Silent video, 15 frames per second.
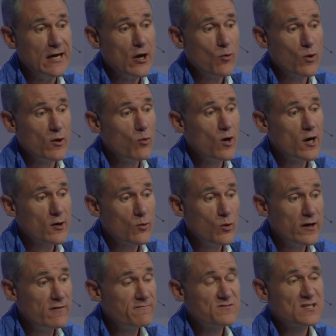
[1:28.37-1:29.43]
We work
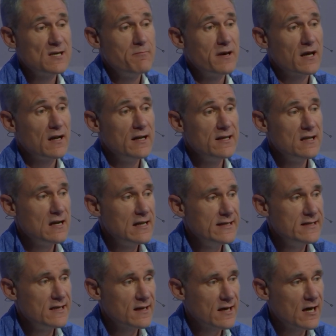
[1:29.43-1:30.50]
with typically the
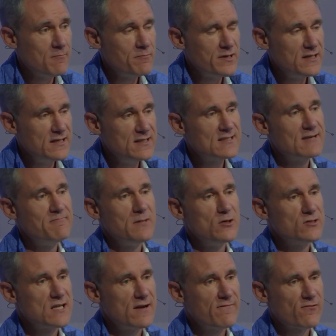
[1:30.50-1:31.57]
leading companies in
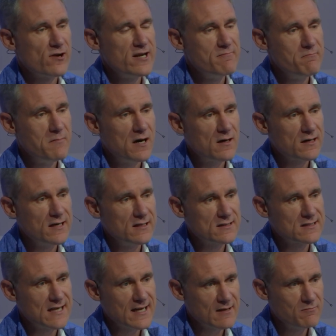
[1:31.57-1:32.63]
most every market
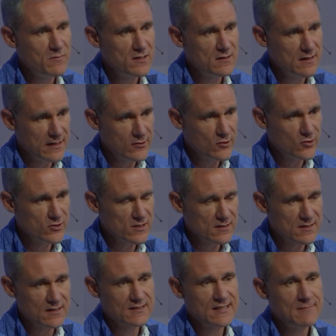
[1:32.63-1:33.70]
segment in order
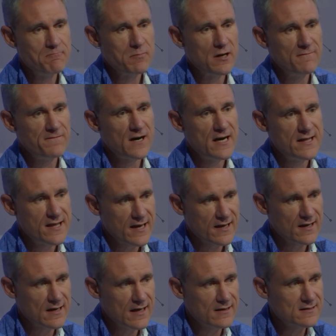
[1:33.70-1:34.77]
to simplify their
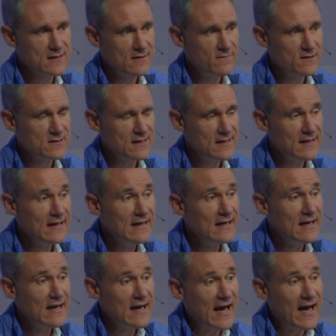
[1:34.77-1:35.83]
connectivity.
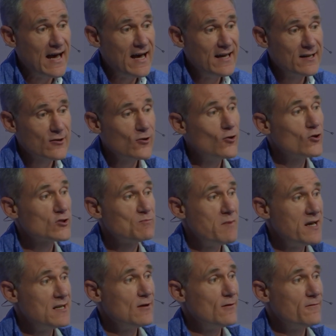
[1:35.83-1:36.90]
And of course,
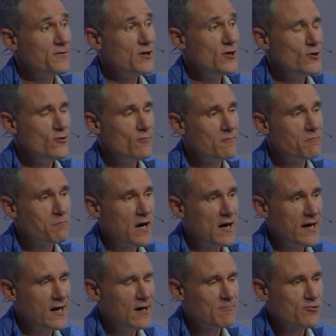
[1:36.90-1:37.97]
many of you
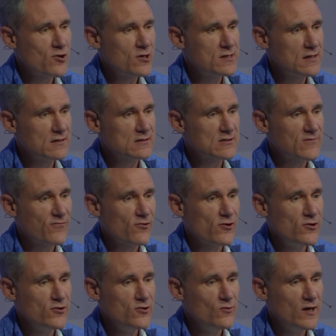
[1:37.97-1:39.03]
buy our products
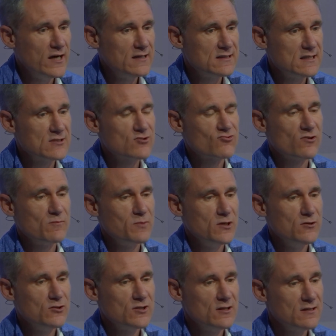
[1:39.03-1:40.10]
through
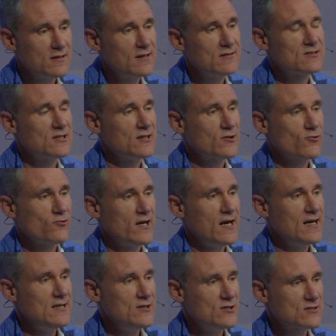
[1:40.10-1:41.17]
distribution to
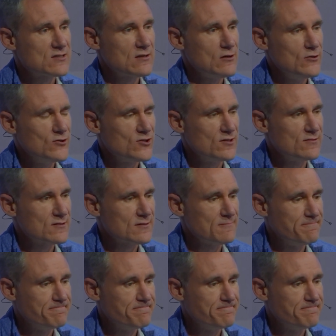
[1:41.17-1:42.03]
create your solutions.